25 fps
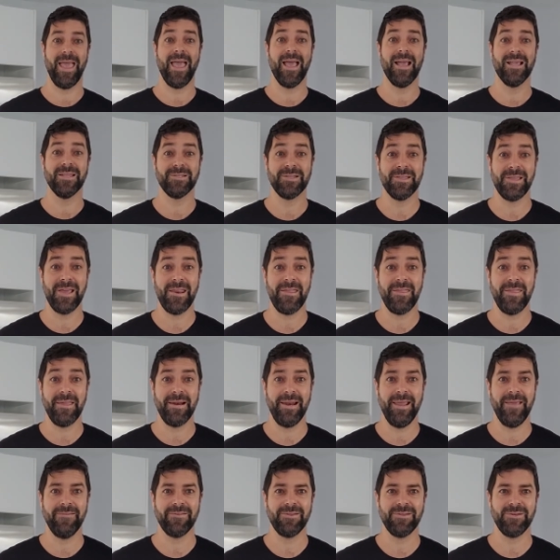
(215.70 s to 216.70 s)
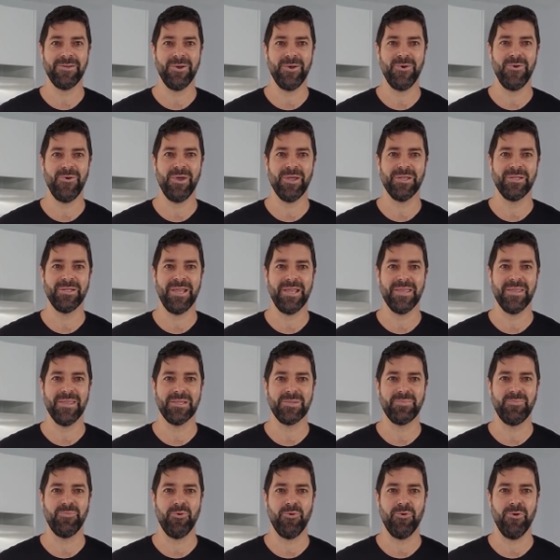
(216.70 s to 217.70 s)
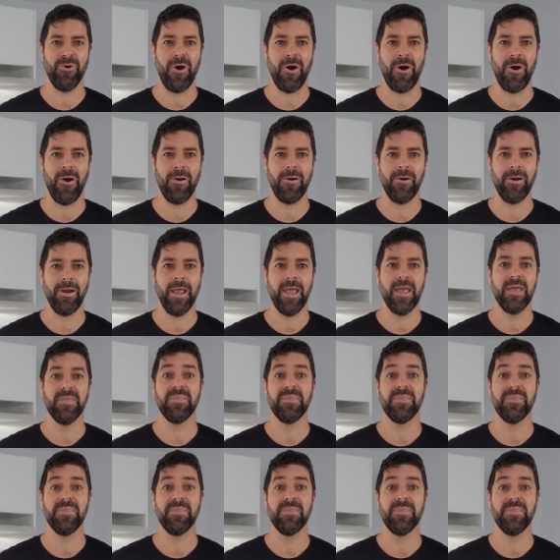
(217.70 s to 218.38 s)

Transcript: So the only thing left to do is get this brew on.